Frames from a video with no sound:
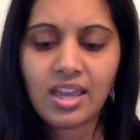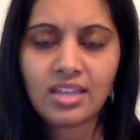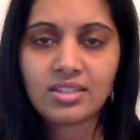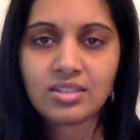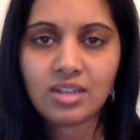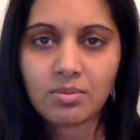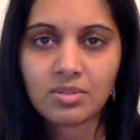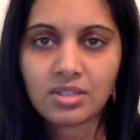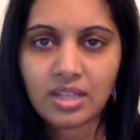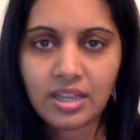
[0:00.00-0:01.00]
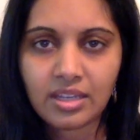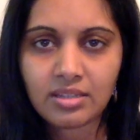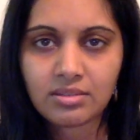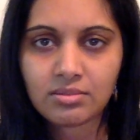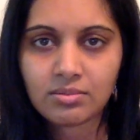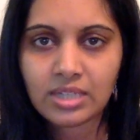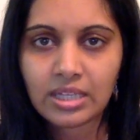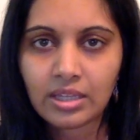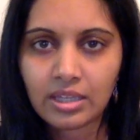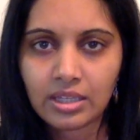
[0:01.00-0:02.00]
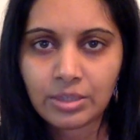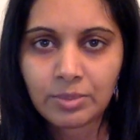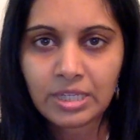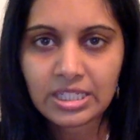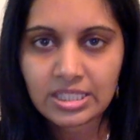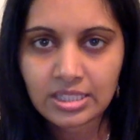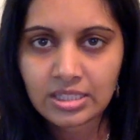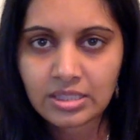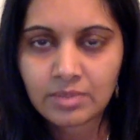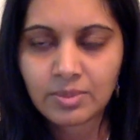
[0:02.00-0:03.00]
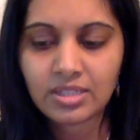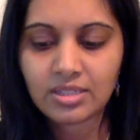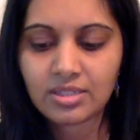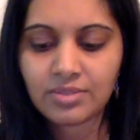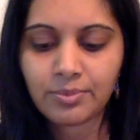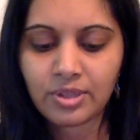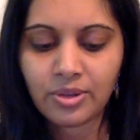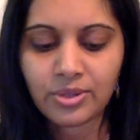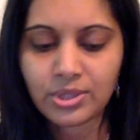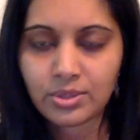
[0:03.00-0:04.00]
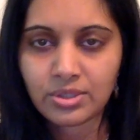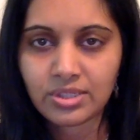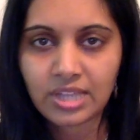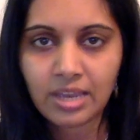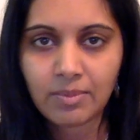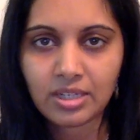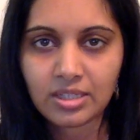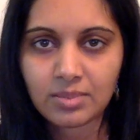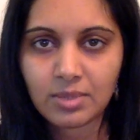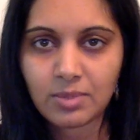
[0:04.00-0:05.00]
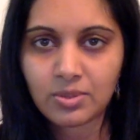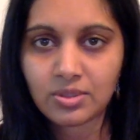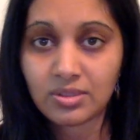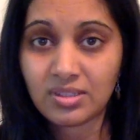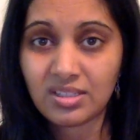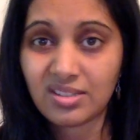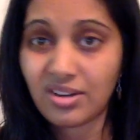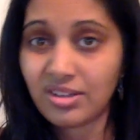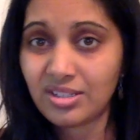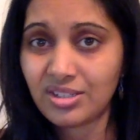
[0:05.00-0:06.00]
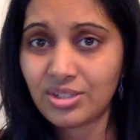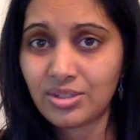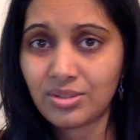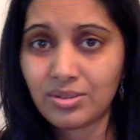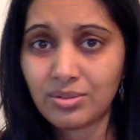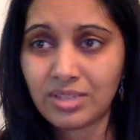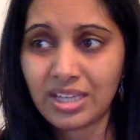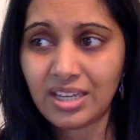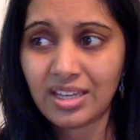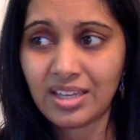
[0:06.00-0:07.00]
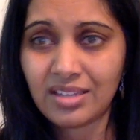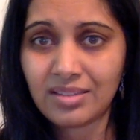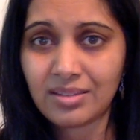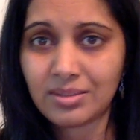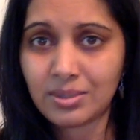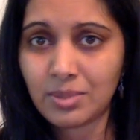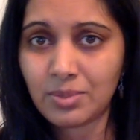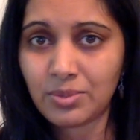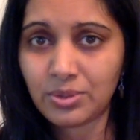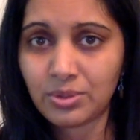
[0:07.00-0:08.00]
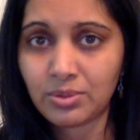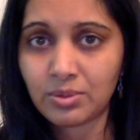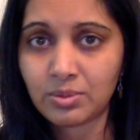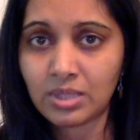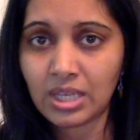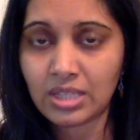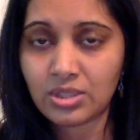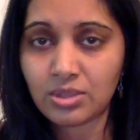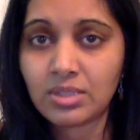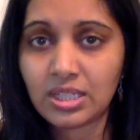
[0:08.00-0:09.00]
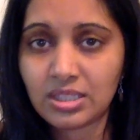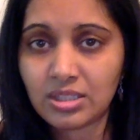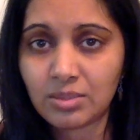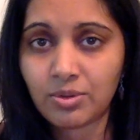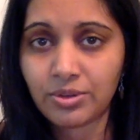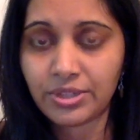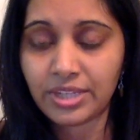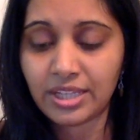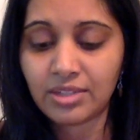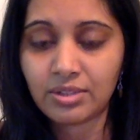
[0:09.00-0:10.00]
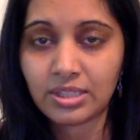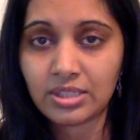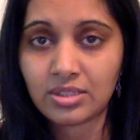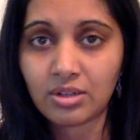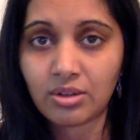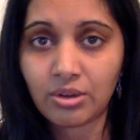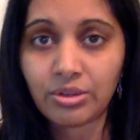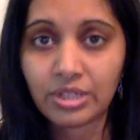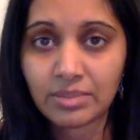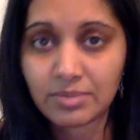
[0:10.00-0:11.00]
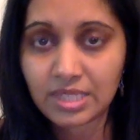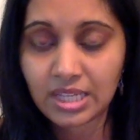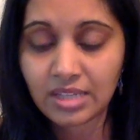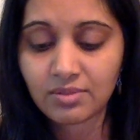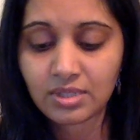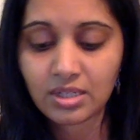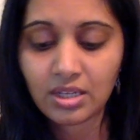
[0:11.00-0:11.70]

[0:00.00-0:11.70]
stopped killing their penises, because what also starts happening is people start seeing scar tissue. Like, there's some people who get so addicted to porn that they literally start hurting themselves,